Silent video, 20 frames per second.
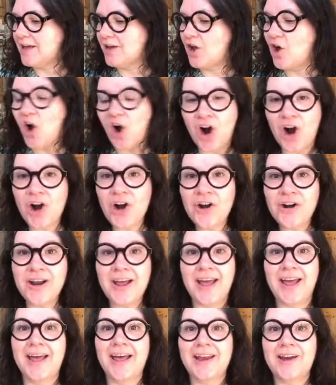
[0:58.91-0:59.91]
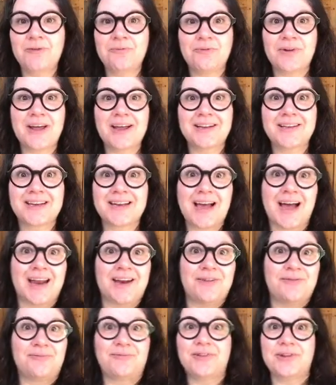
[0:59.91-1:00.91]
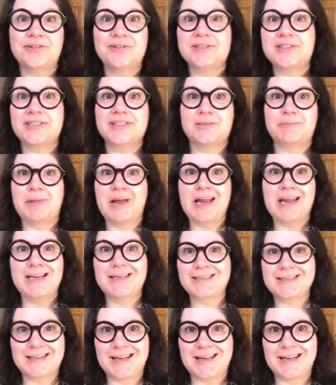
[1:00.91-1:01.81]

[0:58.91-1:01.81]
card and it kind of fills the space